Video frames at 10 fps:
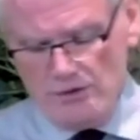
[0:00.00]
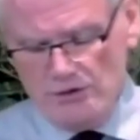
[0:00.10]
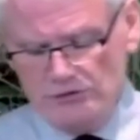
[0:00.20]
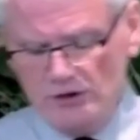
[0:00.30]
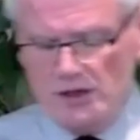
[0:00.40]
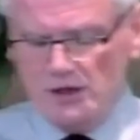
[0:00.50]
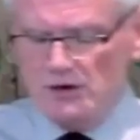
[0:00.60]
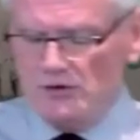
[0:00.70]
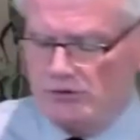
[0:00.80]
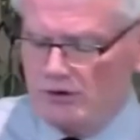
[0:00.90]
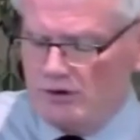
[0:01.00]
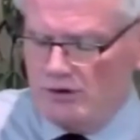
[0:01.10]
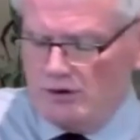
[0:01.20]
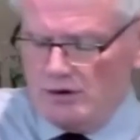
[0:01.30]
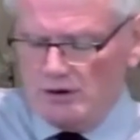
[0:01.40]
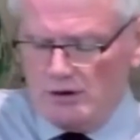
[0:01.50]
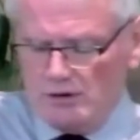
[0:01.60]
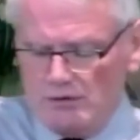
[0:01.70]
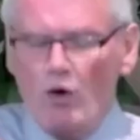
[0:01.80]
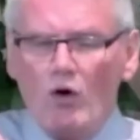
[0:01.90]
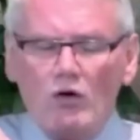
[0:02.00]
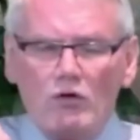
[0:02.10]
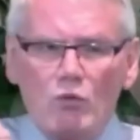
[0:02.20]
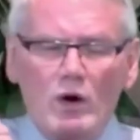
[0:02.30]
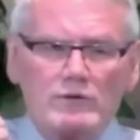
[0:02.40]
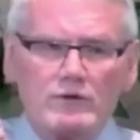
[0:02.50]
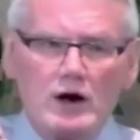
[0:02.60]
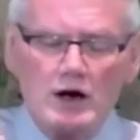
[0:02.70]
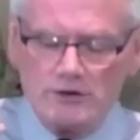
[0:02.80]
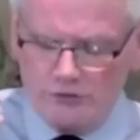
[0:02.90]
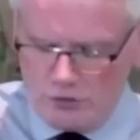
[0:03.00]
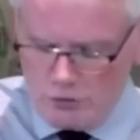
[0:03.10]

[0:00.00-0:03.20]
This is one of God's